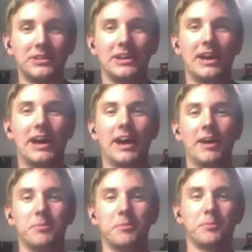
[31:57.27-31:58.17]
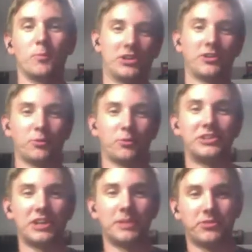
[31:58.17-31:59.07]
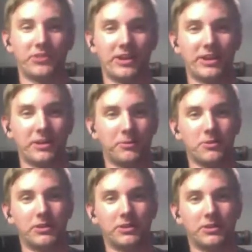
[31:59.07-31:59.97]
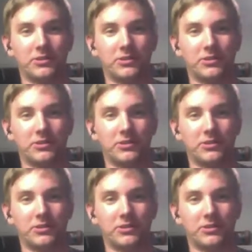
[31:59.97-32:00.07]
which I'm sure is what James thought I was going to say to begin